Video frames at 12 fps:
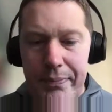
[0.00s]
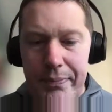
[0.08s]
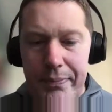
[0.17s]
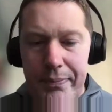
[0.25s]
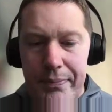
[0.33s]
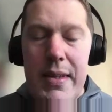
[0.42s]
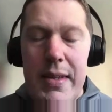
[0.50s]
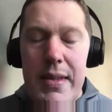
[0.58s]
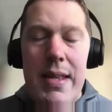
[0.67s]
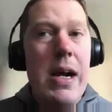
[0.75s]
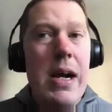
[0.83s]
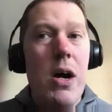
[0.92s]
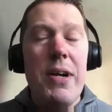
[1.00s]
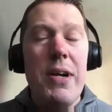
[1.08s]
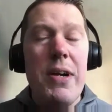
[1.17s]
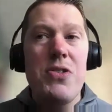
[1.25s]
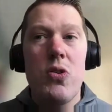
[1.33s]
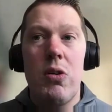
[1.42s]
they are in talks
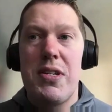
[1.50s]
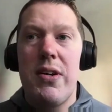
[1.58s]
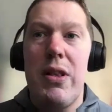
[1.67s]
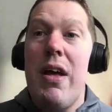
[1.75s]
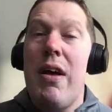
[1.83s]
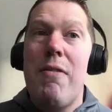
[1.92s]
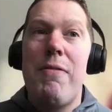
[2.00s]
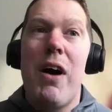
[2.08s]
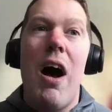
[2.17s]
and closing our deal